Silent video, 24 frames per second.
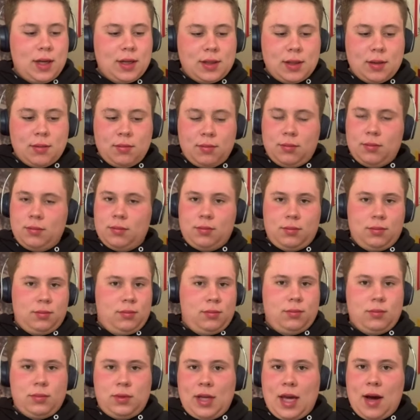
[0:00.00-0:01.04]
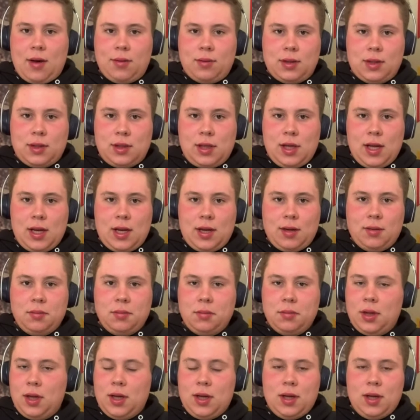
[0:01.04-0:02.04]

Doesn't count the seeding,